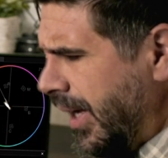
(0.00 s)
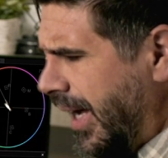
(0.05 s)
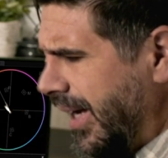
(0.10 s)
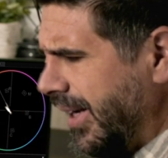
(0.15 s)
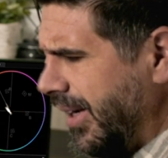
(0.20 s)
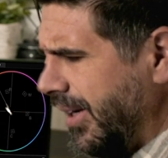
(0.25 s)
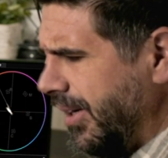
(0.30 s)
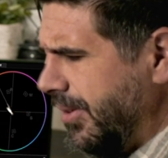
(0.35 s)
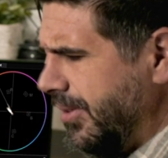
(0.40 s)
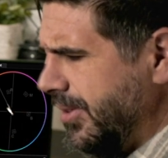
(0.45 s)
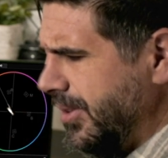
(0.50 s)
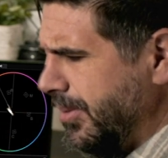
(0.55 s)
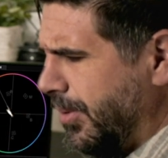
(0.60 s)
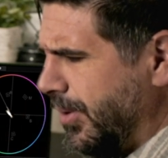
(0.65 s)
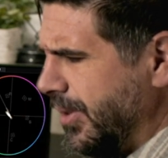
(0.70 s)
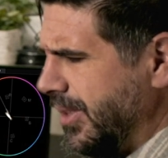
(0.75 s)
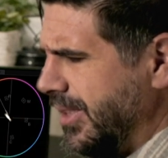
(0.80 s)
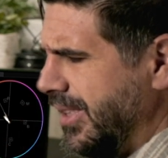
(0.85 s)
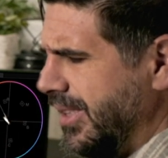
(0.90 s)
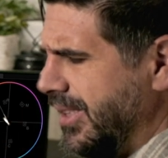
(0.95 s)
I can go into
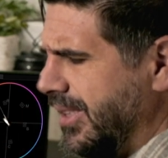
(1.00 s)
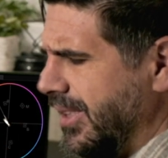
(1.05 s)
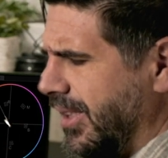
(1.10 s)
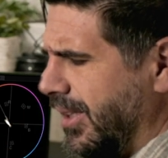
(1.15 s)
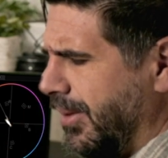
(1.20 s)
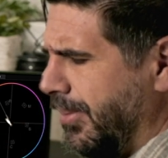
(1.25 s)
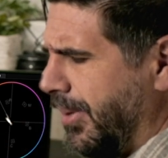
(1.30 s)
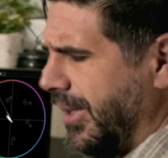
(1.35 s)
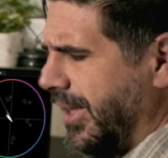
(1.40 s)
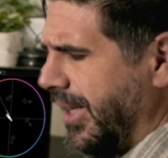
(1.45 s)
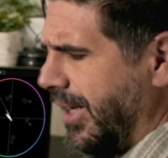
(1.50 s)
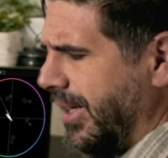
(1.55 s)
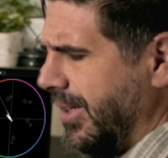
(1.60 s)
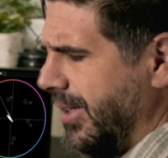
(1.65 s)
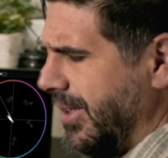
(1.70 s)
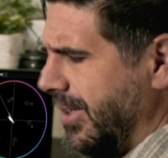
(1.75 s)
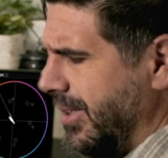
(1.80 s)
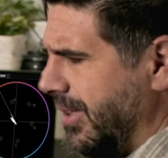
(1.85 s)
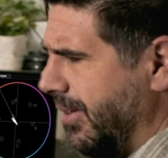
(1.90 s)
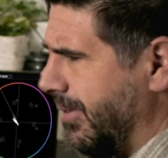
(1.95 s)
more detail about that
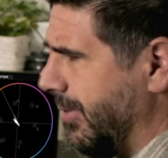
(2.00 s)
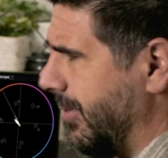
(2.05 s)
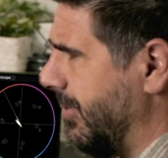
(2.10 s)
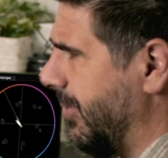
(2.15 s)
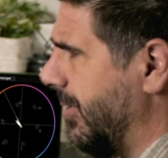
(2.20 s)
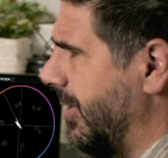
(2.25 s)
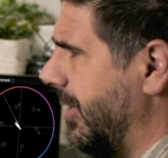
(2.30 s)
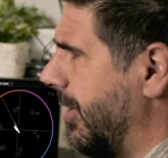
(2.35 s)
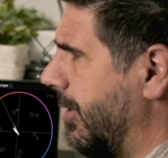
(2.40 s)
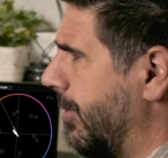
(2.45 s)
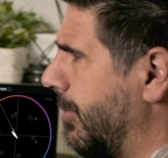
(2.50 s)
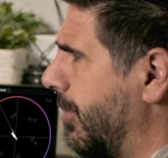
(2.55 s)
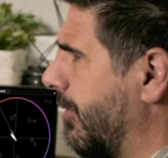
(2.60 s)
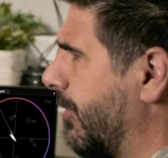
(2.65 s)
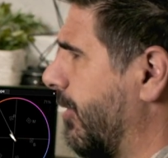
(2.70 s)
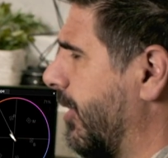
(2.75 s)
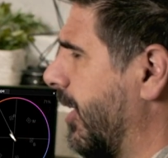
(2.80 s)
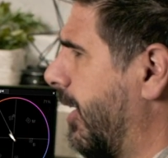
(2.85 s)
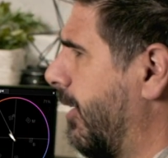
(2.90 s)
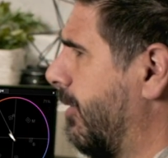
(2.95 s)
in a different video, but
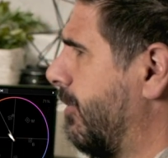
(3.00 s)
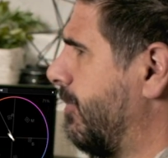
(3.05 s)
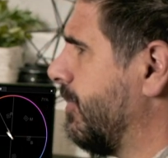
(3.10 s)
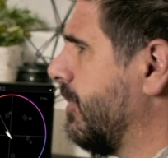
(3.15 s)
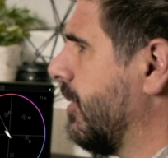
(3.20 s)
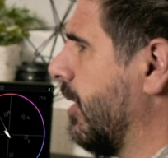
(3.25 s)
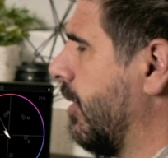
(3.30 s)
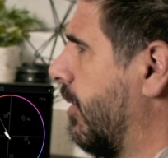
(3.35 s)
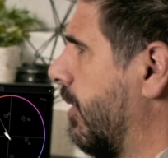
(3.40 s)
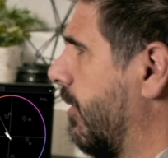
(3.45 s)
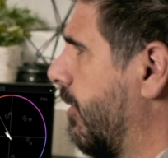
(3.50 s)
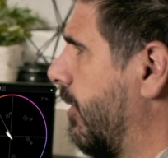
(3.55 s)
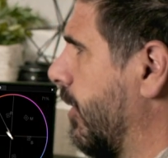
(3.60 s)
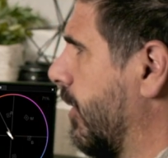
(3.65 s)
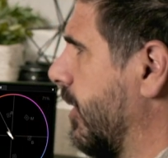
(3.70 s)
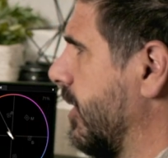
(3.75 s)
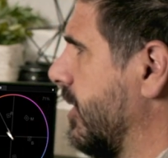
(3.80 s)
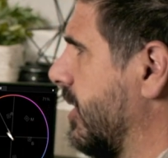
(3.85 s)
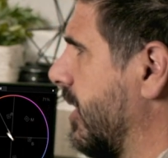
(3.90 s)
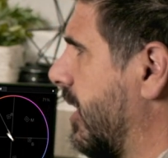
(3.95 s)
for now, we're
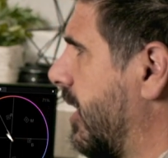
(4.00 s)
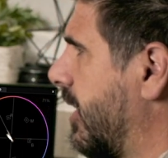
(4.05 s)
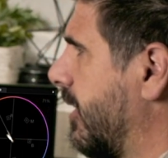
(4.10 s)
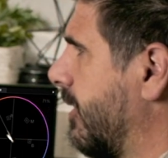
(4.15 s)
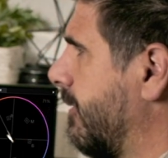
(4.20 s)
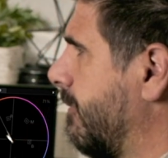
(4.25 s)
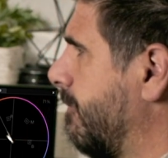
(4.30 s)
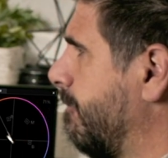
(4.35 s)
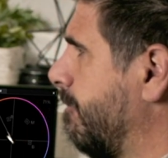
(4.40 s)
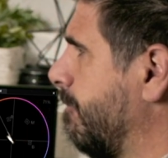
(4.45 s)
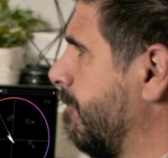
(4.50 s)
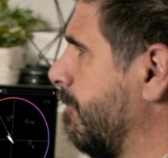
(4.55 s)
focused on